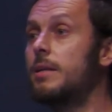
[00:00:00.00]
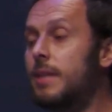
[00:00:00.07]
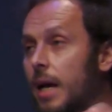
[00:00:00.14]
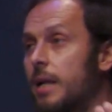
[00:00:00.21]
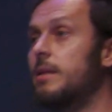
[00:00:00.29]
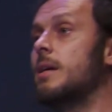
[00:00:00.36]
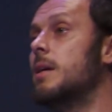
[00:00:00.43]

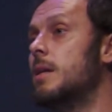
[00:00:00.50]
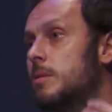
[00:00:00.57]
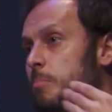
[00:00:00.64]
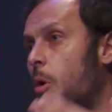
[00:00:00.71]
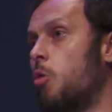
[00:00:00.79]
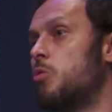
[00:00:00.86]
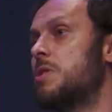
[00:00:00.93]
then
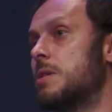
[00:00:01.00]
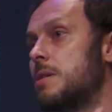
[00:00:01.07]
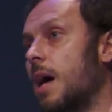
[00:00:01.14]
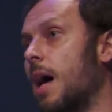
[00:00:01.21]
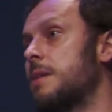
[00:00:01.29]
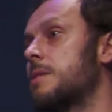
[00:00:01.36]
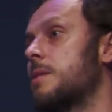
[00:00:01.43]
it poses
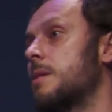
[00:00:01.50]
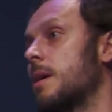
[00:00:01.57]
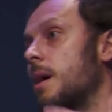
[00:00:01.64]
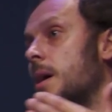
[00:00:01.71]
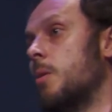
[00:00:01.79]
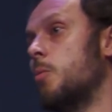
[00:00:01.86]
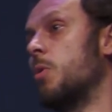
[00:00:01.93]
us
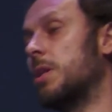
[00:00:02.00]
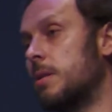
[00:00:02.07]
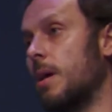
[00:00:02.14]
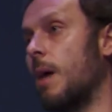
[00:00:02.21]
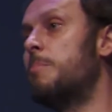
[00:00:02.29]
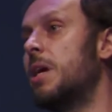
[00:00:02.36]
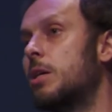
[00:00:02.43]

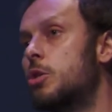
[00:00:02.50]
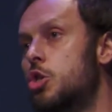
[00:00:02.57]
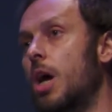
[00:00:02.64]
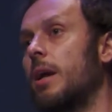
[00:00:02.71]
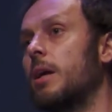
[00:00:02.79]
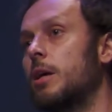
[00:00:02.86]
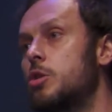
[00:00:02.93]
with a big
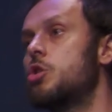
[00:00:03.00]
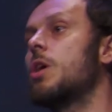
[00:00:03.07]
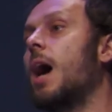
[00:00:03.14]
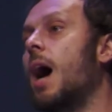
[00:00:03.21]
challenge.